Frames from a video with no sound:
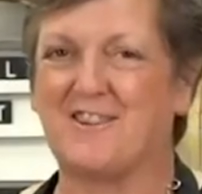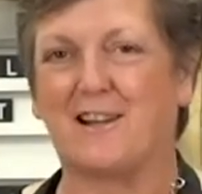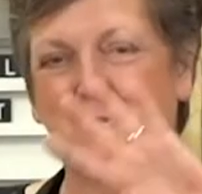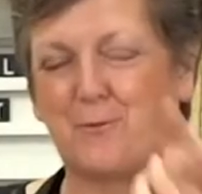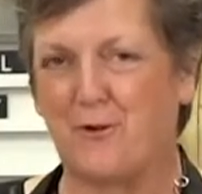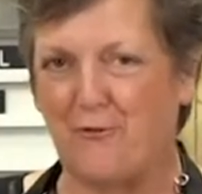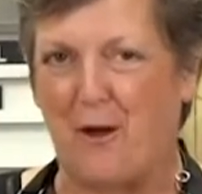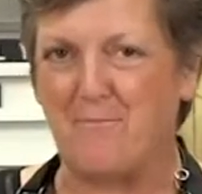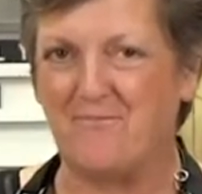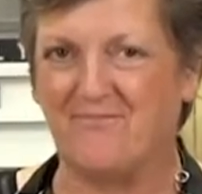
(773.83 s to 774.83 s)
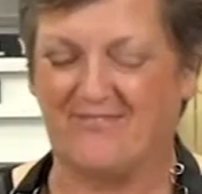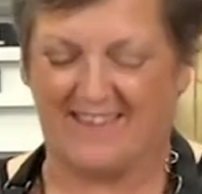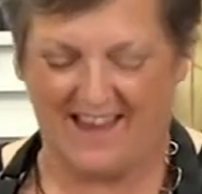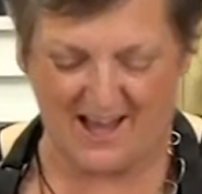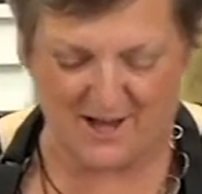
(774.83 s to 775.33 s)
tell us where you're from,
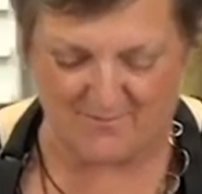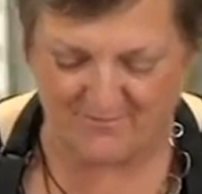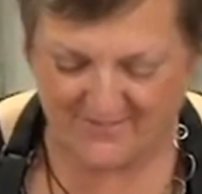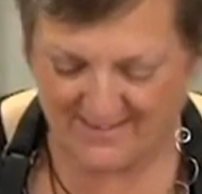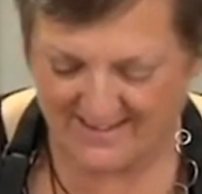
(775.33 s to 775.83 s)
um,